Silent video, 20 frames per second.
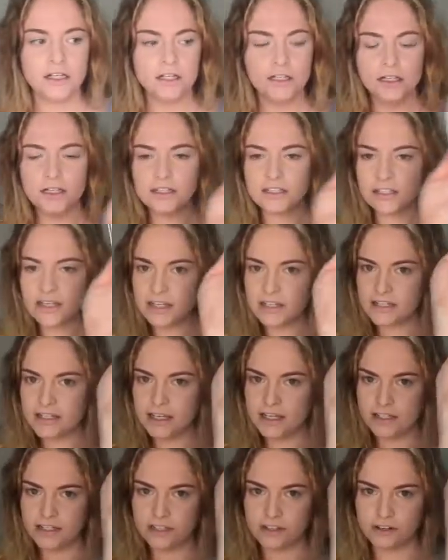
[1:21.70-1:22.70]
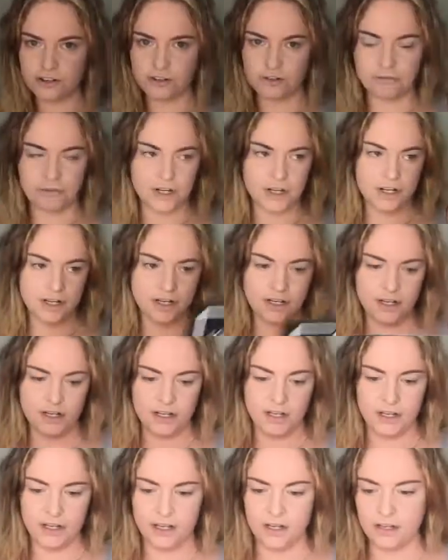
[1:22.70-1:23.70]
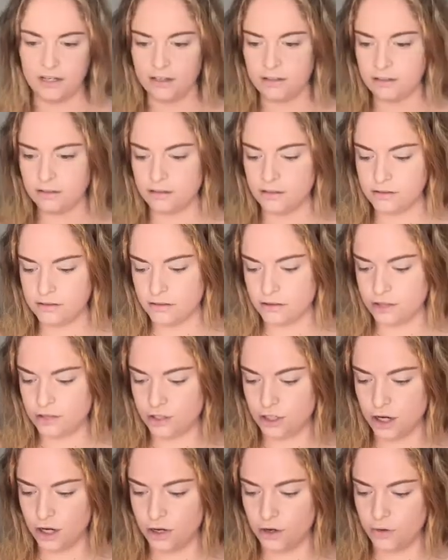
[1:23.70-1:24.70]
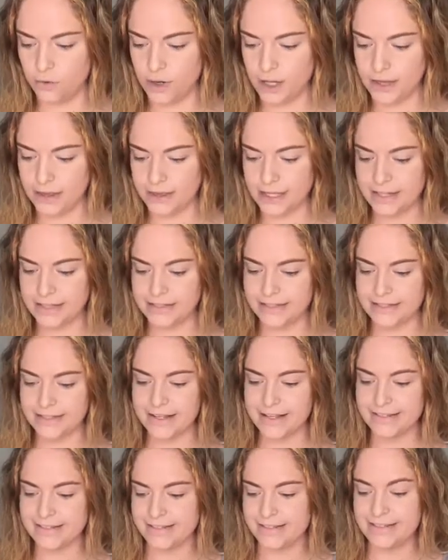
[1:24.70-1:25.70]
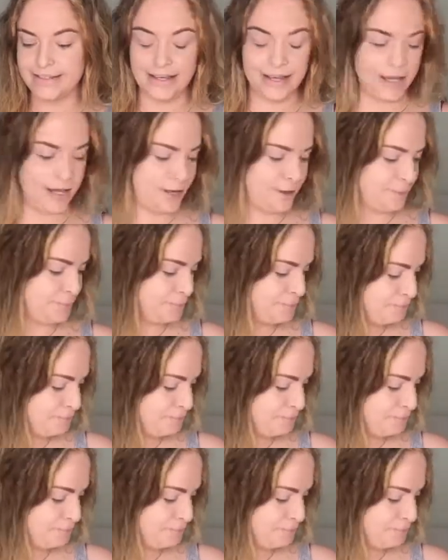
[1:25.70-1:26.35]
this is easier to read, and so let's see.